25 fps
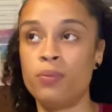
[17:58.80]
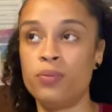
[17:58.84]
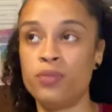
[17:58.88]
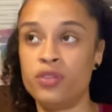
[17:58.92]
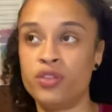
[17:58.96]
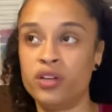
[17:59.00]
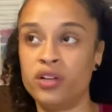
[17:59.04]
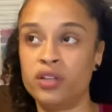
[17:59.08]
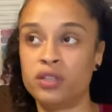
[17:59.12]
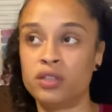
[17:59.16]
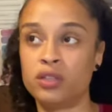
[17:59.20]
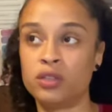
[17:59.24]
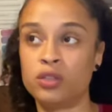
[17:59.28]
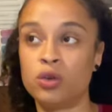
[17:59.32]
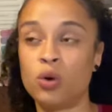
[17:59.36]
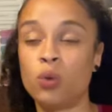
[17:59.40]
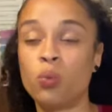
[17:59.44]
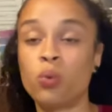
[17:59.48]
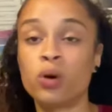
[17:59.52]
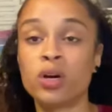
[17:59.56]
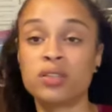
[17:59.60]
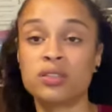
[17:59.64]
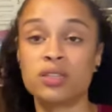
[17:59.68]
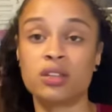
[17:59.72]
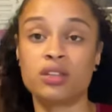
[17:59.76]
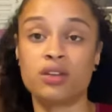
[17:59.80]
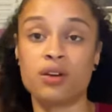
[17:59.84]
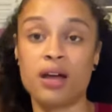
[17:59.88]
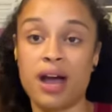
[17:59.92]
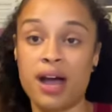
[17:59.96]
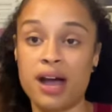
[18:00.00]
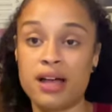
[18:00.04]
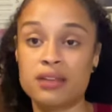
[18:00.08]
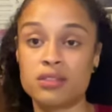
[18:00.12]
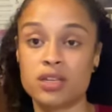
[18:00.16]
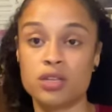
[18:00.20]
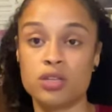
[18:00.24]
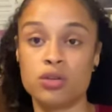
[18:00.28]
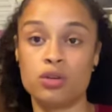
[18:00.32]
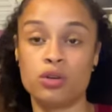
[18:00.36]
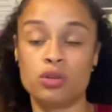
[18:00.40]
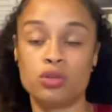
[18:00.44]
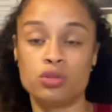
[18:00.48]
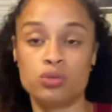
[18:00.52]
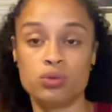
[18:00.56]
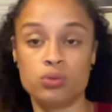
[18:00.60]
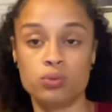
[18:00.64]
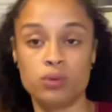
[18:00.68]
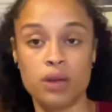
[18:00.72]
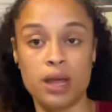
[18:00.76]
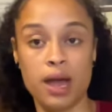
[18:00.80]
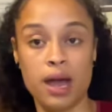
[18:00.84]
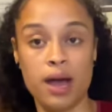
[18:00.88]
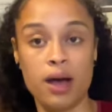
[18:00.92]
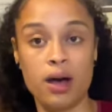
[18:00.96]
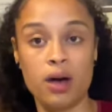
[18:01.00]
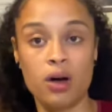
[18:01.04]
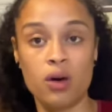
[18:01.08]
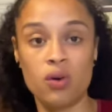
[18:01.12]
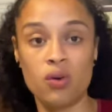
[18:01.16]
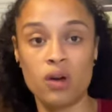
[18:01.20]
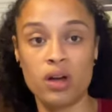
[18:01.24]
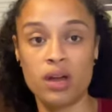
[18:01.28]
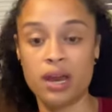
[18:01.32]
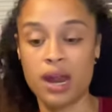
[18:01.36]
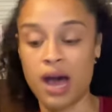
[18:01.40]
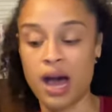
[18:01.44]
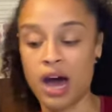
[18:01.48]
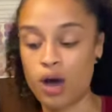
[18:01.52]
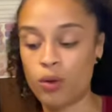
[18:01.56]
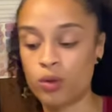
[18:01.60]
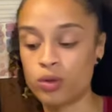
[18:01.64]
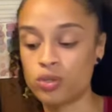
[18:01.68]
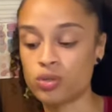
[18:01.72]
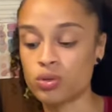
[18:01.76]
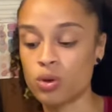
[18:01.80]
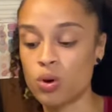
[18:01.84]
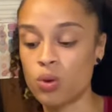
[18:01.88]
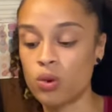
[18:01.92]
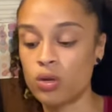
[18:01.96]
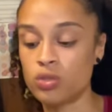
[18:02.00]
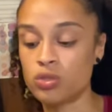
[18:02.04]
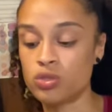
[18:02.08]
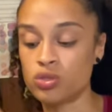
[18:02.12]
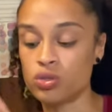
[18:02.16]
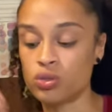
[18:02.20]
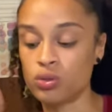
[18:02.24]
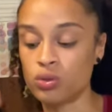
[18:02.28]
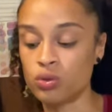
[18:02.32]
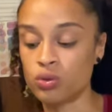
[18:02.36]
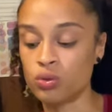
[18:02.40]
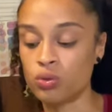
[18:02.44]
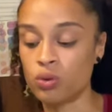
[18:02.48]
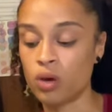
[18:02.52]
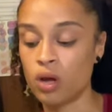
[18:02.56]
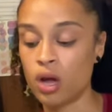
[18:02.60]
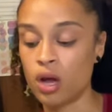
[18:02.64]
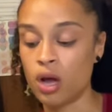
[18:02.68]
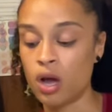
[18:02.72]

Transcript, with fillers: the the work that they're asking you to do now and how it's going to